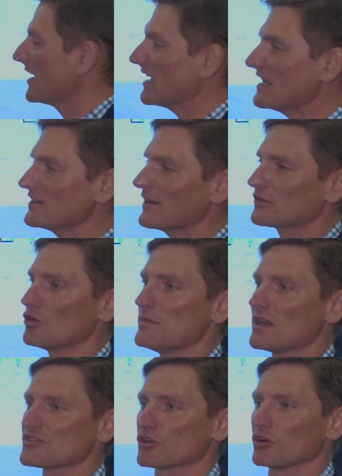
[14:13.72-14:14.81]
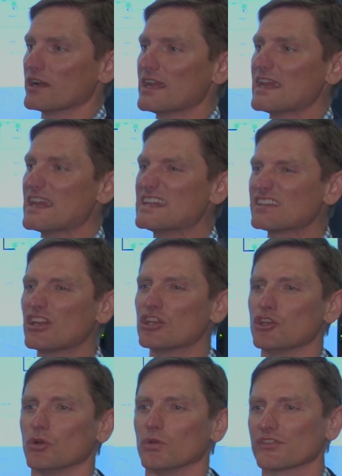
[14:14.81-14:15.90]
easy to administer, easy to
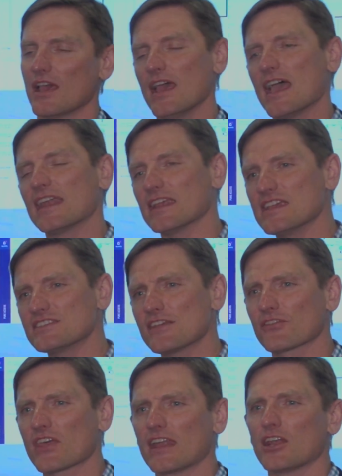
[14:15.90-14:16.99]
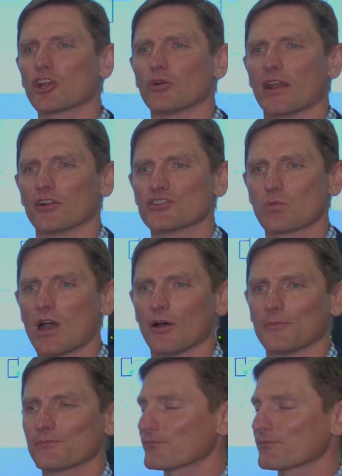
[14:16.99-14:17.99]
use, and easy for that integrator as well.